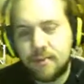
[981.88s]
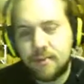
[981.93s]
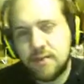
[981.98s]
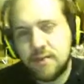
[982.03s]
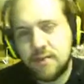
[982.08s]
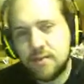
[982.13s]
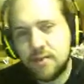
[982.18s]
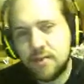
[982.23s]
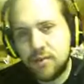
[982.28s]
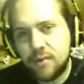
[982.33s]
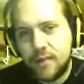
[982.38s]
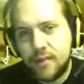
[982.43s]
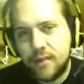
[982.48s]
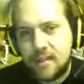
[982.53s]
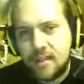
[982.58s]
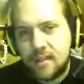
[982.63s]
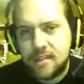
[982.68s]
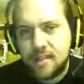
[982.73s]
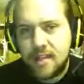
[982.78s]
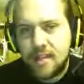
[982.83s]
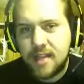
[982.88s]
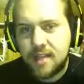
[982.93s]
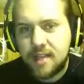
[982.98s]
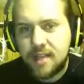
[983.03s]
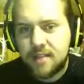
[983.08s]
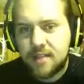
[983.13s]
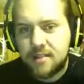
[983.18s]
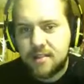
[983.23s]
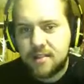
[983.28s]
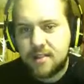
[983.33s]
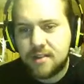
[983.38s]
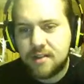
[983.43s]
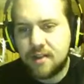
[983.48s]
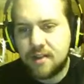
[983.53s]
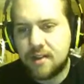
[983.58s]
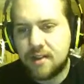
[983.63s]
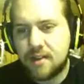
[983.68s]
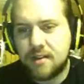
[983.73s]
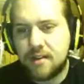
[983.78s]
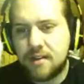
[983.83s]
So we can take this
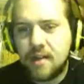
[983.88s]
uh,